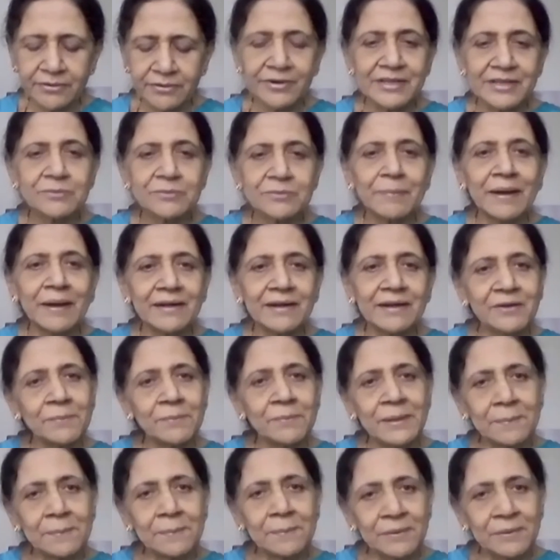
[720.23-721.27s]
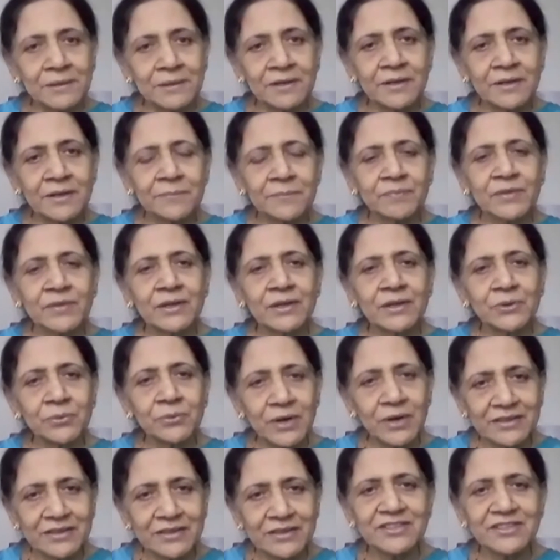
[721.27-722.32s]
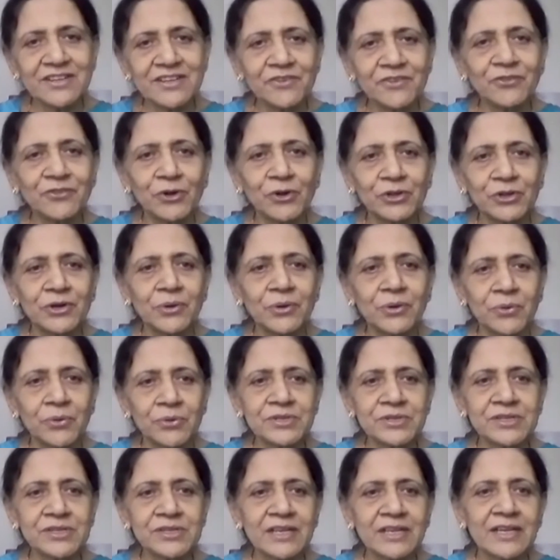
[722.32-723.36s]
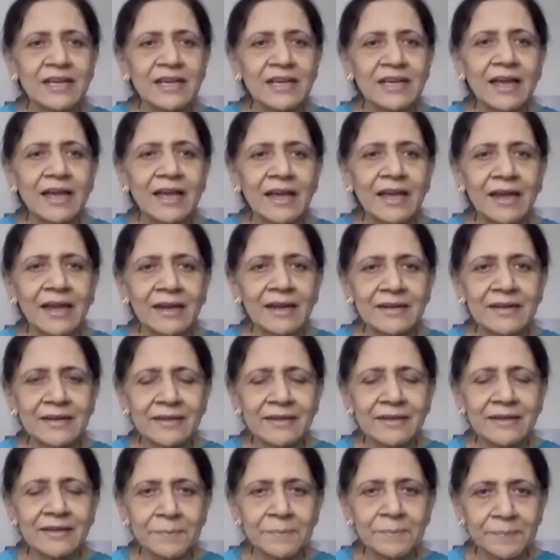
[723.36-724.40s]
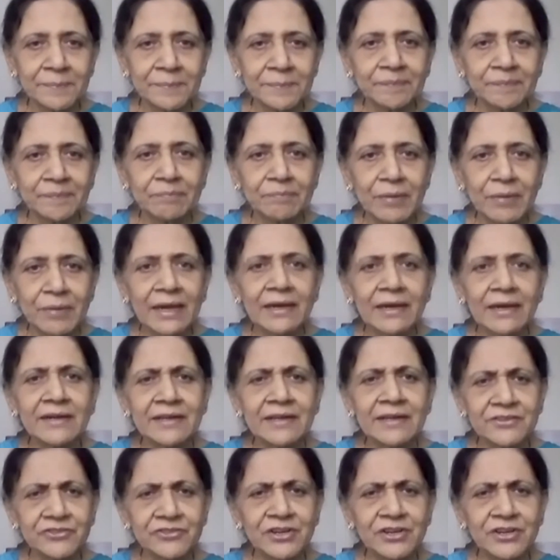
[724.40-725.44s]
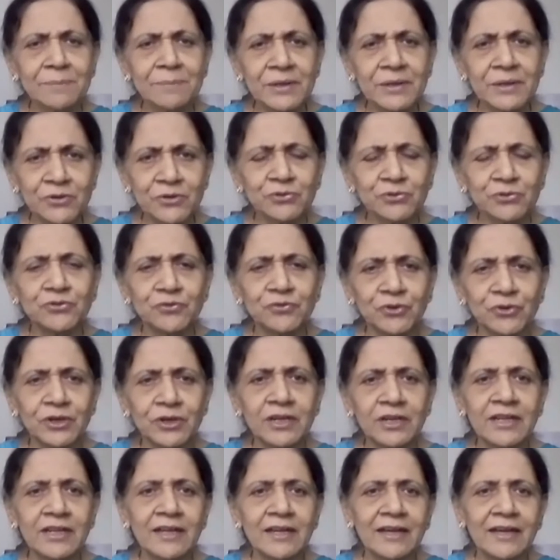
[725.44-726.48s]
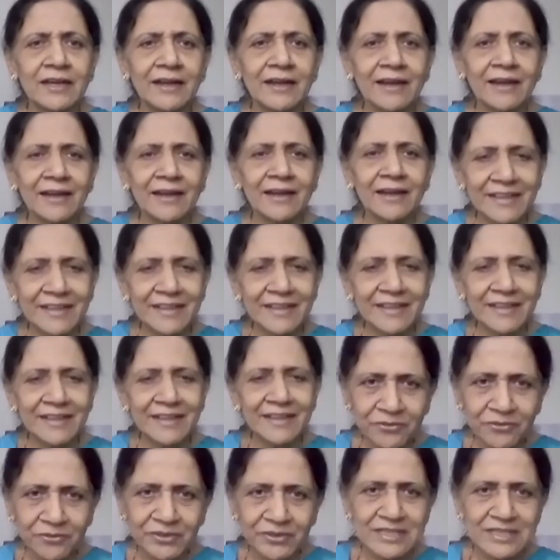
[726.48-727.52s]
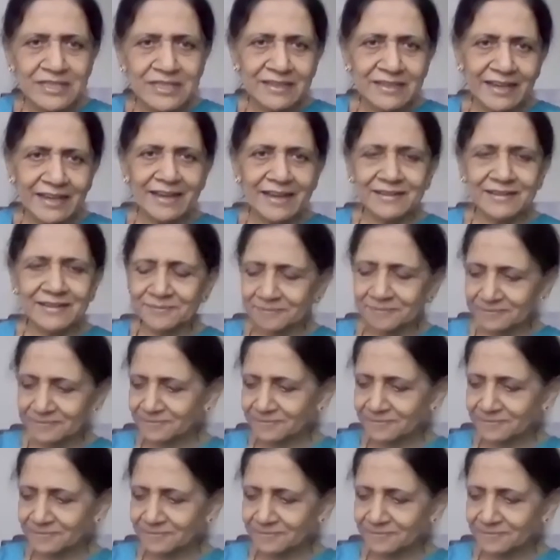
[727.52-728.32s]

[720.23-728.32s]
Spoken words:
respective people to register for the course and make it extremely useful. And thank you all once again.